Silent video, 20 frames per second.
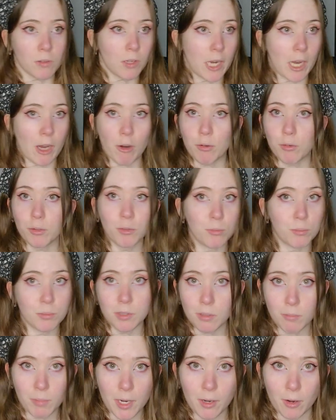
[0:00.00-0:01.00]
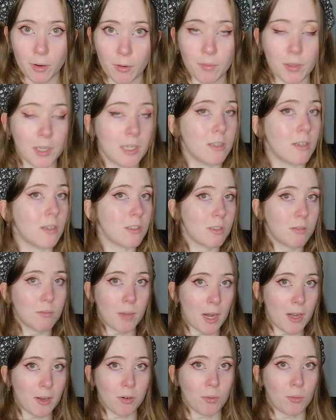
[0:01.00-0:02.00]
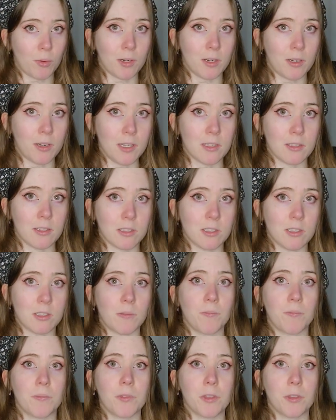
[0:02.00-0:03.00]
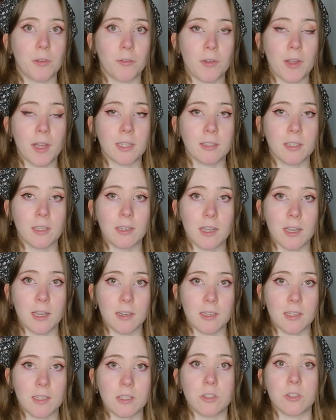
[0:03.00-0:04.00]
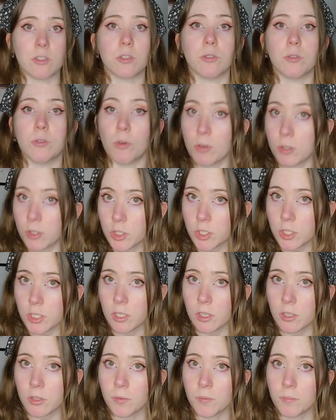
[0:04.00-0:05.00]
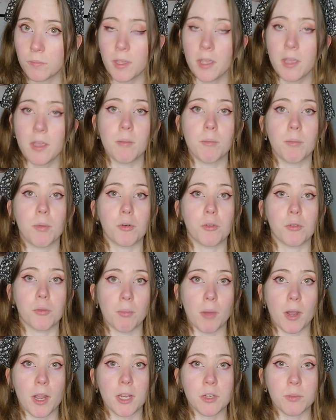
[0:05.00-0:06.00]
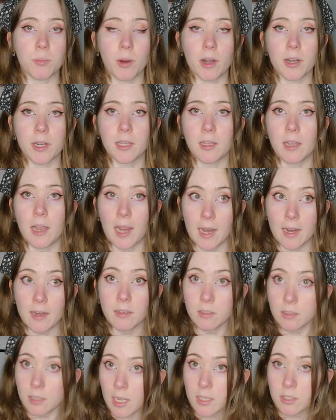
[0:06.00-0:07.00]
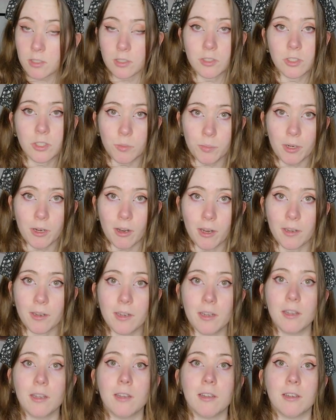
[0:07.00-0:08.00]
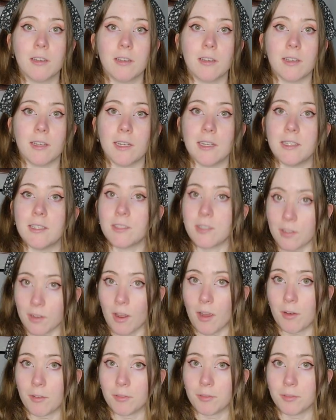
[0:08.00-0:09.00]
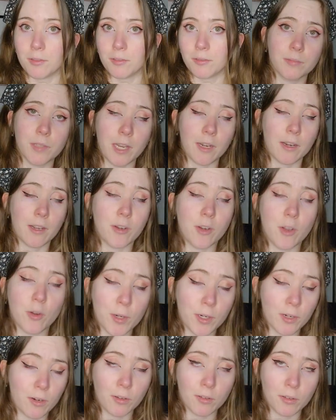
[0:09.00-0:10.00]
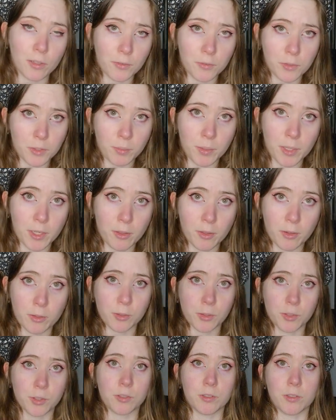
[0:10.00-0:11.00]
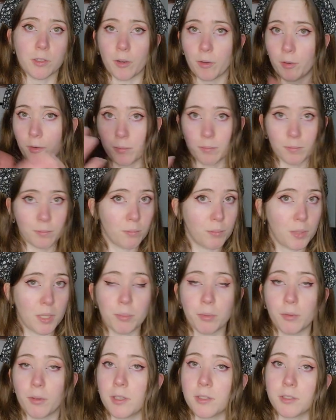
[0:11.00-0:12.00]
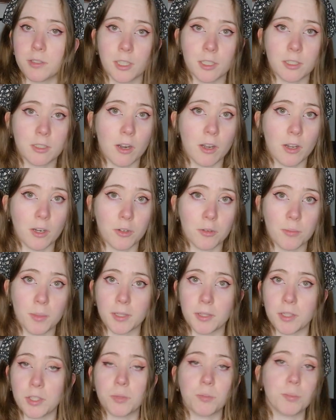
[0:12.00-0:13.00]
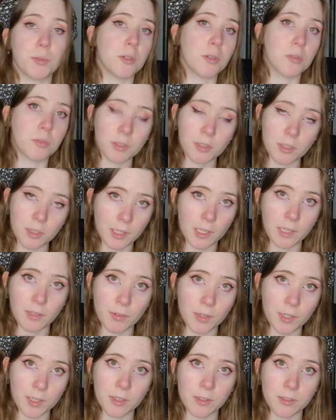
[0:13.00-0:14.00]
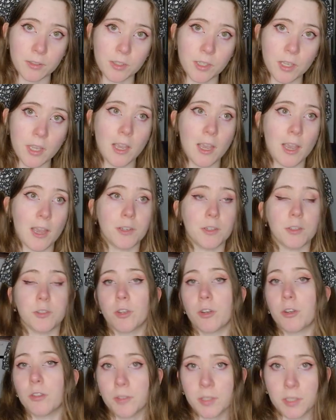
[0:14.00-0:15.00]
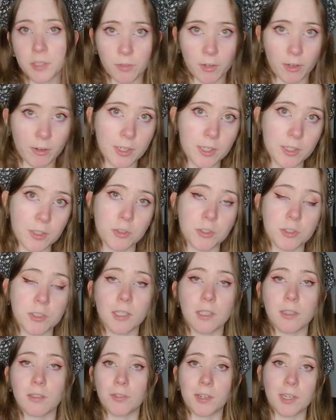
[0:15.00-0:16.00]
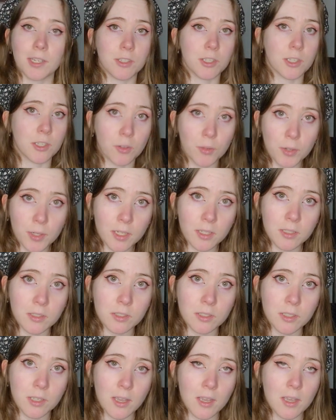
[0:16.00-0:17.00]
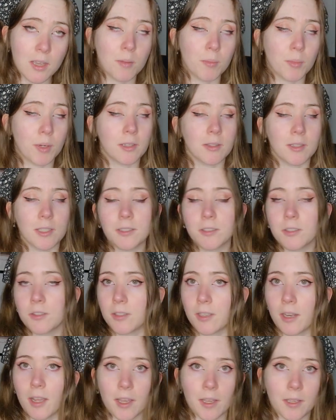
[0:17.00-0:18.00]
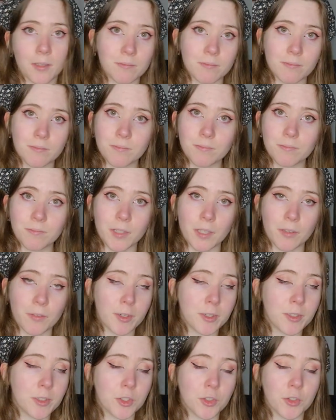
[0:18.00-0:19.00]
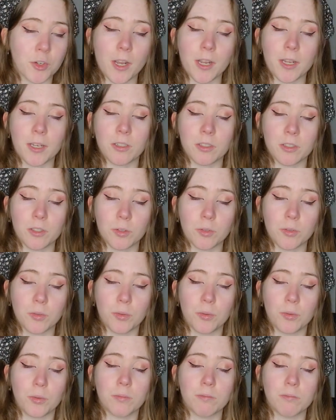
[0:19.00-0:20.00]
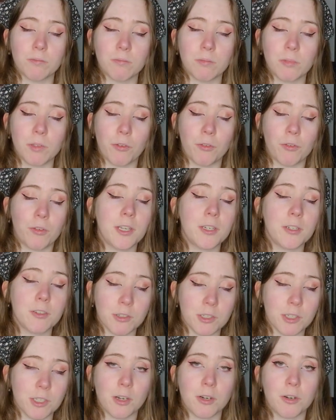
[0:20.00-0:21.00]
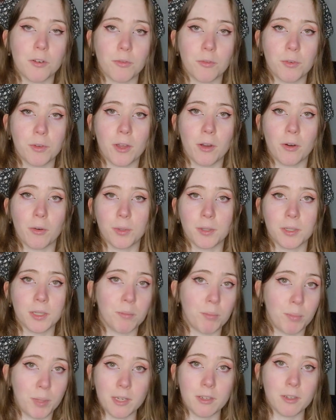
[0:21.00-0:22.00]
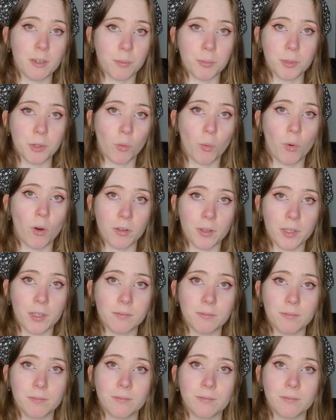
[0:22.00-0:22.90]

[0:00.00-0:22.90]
heirloom tomato. It doesn't matter what it is. The fact that it is nourishing you, both mind, body, and yes, in spirit, is enough. And I know we'd all love to be those, you know, people on TikTok who make these beautiful cooking videos and use all of these very interesting and fancy ingredients, but at the end of the day, if you're just trying to feed yourself without really beating up your wallet,